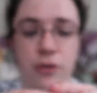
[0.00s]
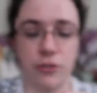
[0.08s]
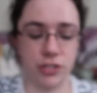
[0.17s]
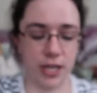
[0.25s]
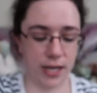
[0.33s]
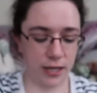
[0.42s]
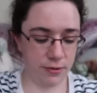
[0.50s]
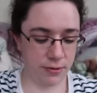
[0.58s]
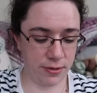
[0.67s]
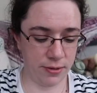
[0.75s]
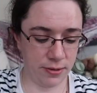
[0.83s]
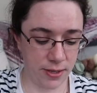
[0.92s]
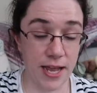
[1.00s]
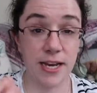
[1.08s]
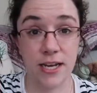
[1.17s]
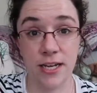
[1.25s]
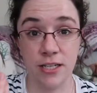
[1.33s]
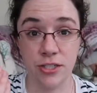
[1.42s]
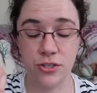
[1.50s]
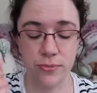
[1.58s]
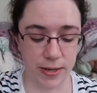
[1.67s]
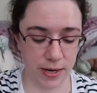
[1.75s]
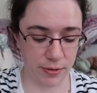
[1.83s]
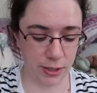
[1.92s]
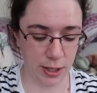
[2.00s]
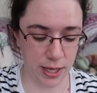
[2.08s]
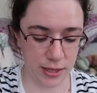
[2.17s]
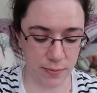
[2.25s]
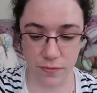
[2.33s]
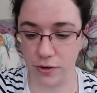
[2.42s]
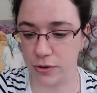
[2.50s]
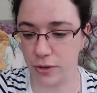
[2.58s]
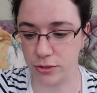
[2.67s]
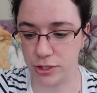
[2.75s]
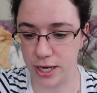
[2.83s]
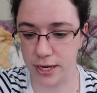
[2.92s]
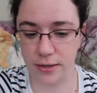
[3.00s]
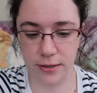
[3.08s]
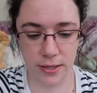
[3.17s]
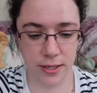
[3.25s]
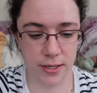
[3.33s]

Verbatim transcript: crochet and knitting too, but I really like them for crochet.